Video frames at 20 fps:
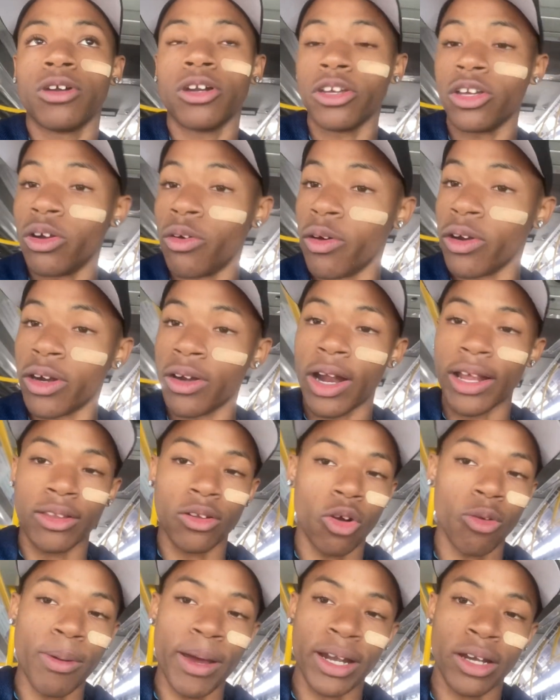You don't want to
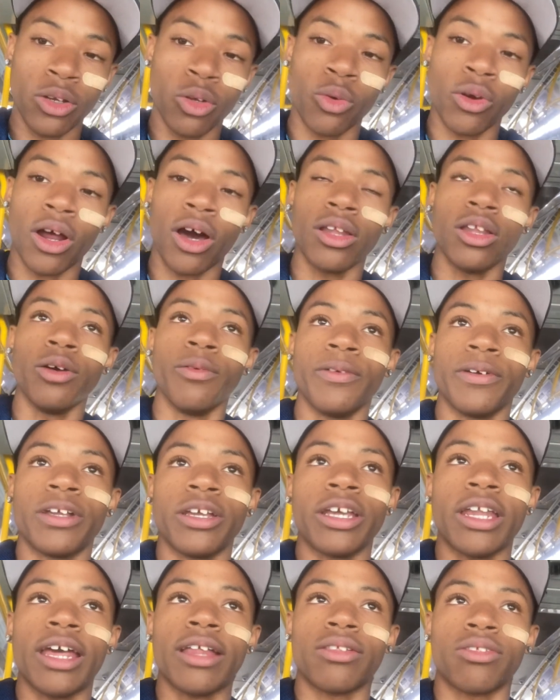go back and do it all over
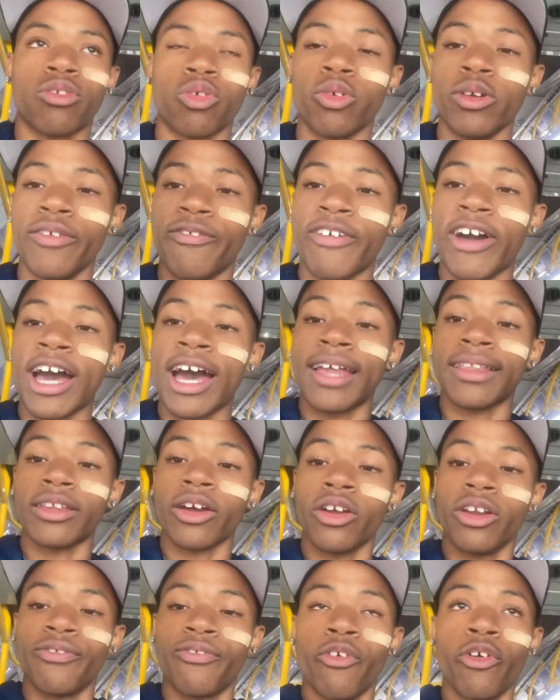again at 25,
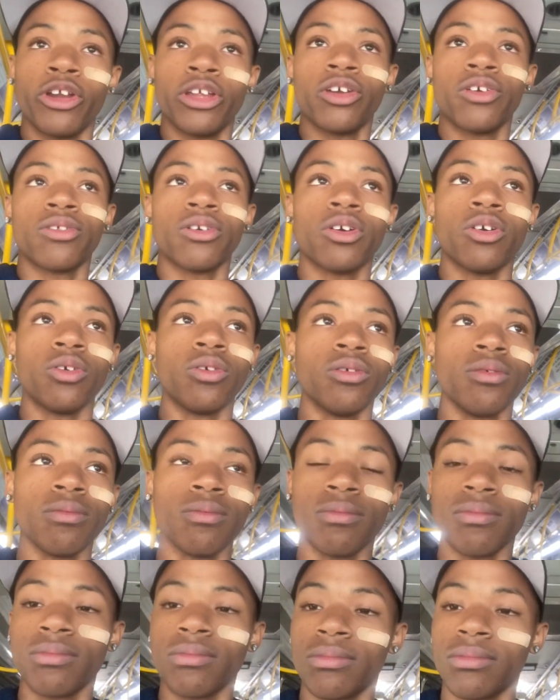30, 40 years
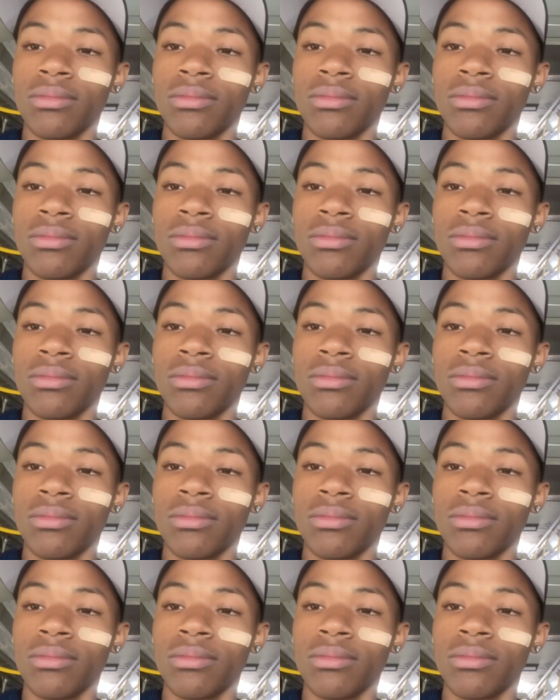old.